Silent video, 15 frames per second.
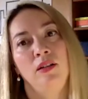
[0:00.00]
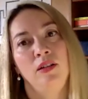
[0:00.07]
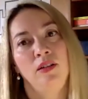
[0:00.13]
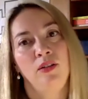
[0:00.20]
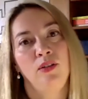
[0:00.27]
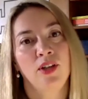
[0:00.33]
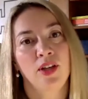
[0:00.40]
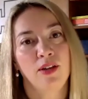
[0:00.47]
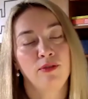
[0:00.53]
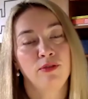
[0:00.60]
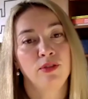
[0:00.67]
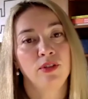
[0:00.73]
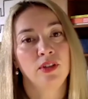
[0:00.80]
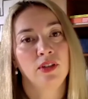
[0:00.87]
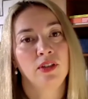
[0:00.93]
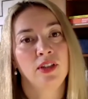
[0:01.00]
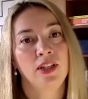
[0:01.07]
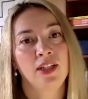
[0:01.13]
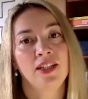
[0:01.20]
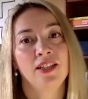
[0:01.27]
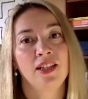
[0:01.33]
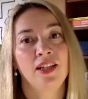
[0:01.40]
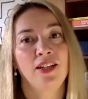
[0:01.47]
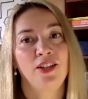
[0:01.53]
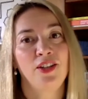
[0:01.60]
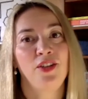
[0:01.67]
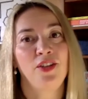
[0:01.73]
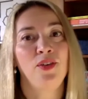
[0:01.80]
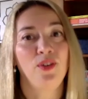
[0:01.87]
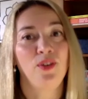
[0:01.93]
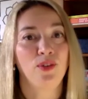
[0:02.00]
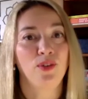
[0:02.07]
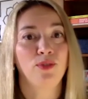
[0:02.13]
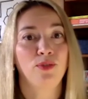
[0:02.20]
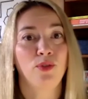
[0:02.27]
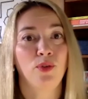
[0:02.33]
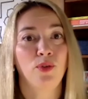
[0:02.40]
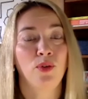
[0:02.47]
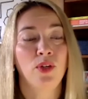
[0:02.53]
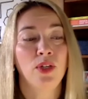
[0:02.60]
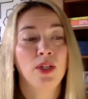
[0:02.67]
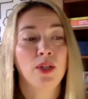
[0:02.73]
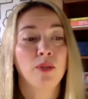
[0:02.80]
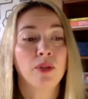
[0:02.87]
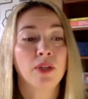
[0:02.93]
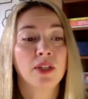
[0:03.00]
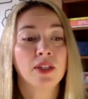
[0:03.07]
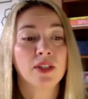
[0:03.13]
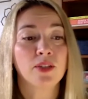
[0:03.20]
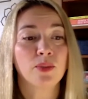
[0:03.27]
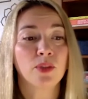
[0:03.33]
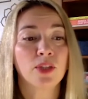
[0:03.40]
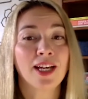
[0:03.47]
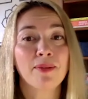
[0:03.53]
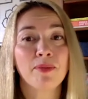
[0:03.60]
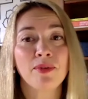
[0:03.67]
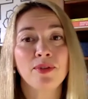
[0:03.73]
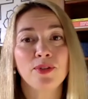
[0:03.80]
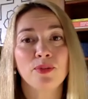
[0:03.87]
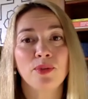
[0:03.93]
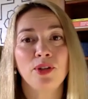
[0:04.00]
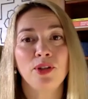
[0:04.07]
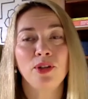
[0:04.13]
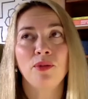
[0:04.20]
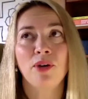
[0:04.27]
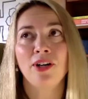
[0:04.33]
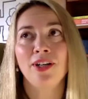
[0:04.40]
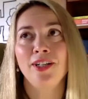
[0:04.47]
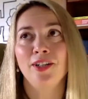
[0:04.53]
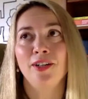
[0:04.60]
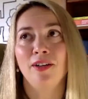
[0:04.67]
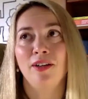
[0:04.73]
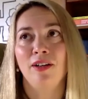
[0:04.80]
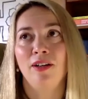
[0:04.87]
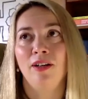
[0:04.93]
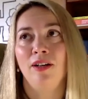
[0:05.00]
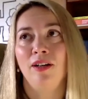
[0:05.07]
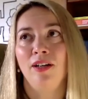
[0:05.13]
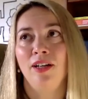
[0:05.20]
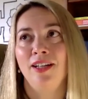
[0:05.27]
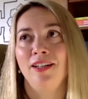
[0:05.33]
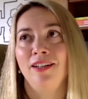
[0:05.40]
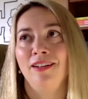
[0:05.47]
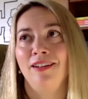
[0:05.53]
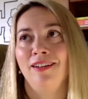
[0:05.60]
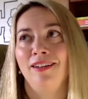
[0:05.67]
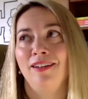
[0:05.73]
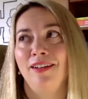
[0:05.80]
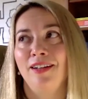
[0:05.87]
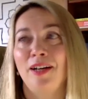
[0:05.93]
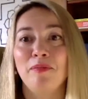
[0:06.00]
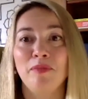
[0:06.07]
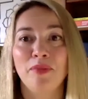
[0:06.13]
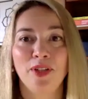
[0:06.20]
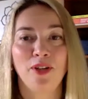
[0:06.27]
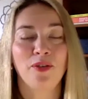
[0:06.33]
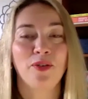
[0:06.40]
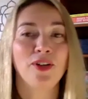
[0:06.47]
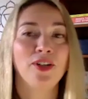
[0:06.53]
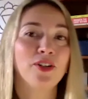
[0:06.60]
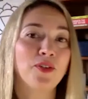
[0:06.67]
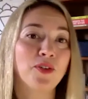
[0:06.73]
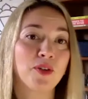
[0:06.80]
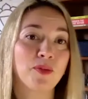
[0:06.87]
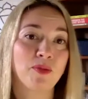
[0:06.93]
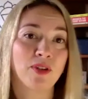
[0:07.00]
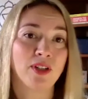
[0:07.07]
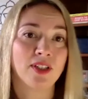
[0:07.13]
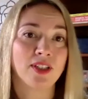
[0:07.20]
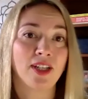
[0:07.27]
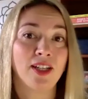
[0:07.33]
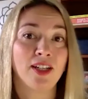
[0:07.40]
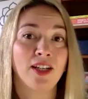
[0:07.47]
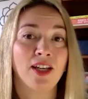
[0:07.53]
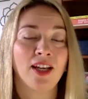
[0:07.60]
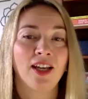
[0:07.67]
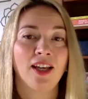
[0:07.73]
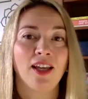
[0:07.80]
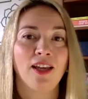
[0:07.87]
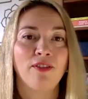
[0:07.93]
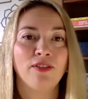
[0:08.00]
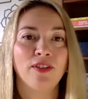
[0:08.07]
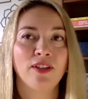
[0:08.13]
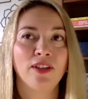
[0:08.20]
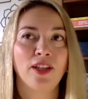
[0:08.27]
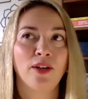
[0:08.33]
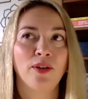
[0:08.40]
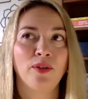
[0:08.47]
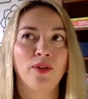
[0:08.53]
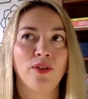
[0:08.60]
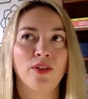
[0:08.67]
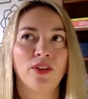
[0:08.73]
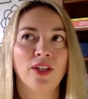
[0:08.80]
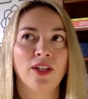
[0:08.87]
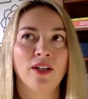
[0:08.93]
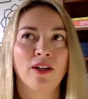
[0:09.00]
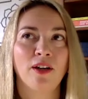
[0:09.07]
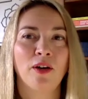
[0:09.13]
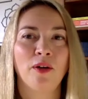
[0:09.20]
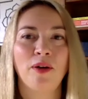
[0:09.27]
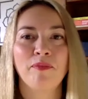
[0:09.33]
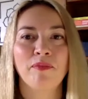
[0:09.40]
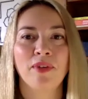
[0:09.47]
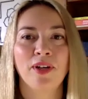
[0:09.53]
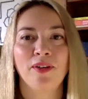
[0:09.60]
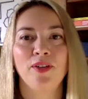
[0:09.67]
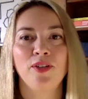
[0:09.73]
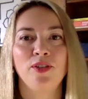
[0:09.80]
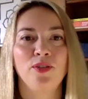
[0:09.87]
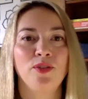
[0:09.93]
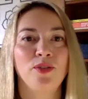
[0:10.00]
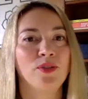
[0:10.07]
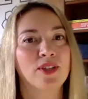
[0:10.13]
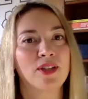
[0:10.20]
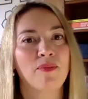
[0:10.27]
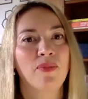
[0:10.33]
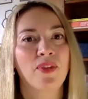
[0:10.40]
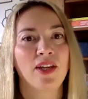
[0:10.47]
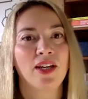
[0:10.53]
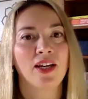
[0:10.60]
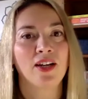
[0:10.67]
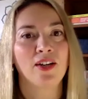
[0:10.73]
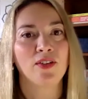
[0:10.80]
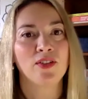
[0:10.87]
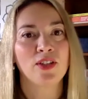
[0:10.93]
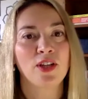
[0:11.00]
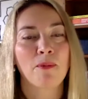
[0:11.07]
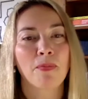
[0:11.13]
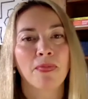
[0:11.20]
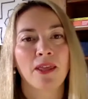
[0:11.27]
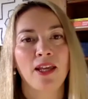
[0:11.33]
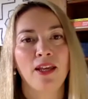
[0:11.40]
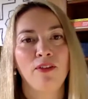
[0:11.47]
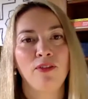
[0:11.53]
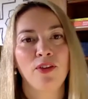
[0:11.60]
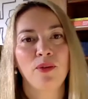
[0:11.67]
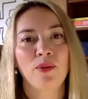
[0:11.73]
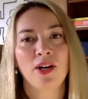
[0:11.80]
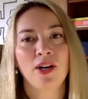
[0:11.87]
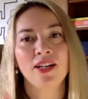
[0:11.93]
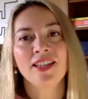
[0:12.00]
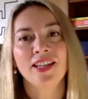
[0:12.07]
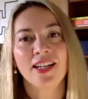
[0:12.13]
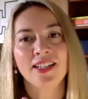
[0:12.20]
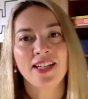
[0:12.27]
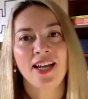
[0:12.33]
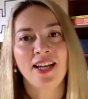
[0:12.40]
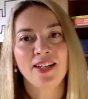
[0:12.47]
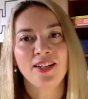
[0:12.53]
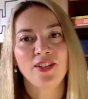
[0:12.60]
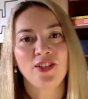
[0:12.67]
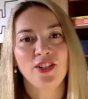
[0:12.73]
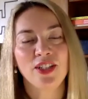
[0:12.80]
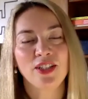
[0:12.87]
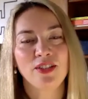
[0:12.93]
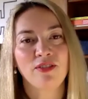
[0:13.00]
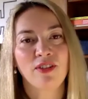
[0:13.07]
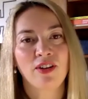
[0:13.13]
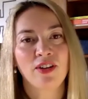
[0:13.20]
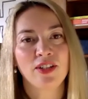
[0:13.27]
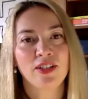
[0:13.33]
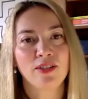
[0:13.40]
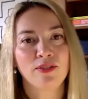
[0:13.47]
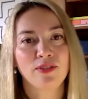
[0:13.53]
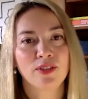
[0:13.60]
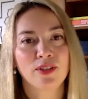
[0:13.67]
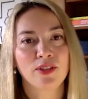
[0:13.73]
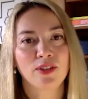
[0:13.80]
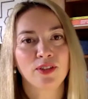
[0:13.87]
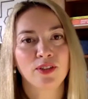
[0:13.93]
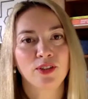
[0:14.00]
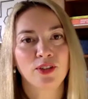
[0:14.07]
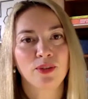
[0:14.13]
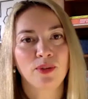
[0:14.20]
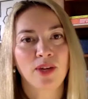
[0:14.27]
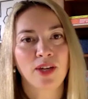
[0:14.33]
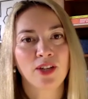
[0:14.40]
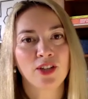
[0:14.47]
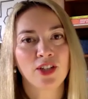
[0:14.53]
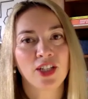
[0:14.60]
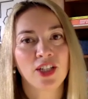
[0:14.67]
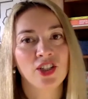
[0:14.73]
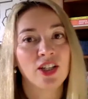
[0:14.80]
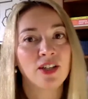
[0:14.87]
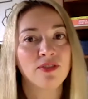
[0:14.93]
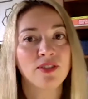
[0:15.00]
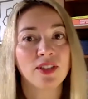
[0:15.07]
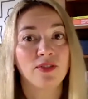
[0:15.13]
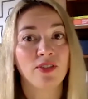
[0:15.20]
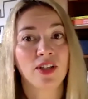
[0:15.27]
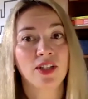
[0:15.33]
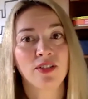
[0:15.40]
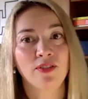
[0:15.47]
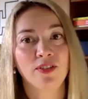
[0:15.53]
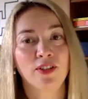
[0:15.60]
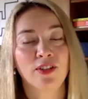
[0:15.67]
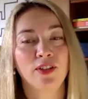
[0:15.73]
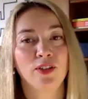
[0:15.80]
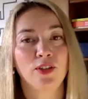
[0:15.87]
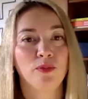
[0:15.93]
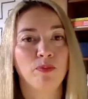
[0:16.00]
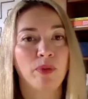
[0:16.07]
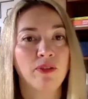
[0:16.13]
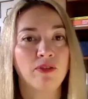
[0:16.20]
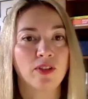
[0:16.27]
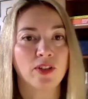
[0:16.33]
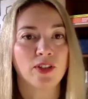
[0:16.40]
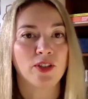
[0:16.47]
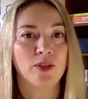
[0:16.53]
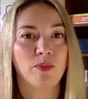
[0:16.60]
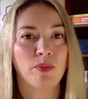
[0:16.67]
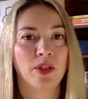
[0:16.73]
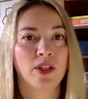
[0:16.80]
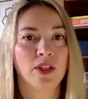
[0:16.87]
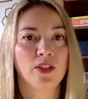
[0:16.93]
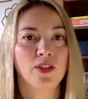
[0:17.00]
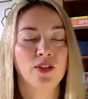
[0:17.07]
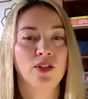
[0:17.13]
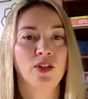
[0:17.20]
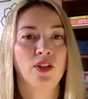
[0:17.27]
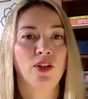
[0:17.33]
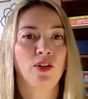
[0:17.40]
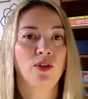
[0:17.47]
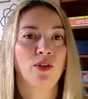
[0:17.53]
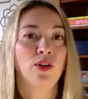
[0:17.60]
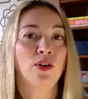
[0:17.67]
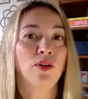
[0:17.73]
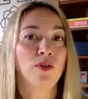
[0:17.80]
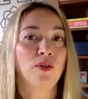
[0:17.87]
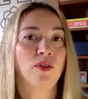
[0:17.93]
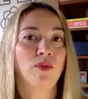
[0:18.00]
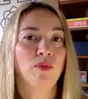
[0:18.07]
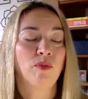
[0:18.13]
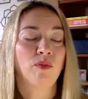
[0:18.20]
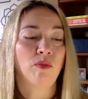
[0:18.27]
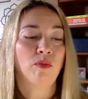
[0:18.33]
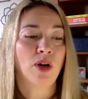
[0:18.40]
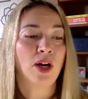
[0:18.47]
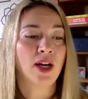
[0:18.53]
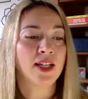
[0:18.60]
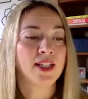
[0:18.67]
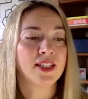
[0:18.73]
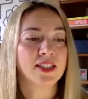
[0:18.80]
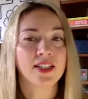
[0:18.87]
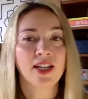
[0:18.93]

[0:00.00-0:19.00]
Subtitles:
looking for the things that you look for. Because what happens when you are in a company or in a corporate, and even though you think, oh, I'm going to do something else, if you are in that energy, it's very difficult to actually shift. It's very difficult to pivot, because your mind is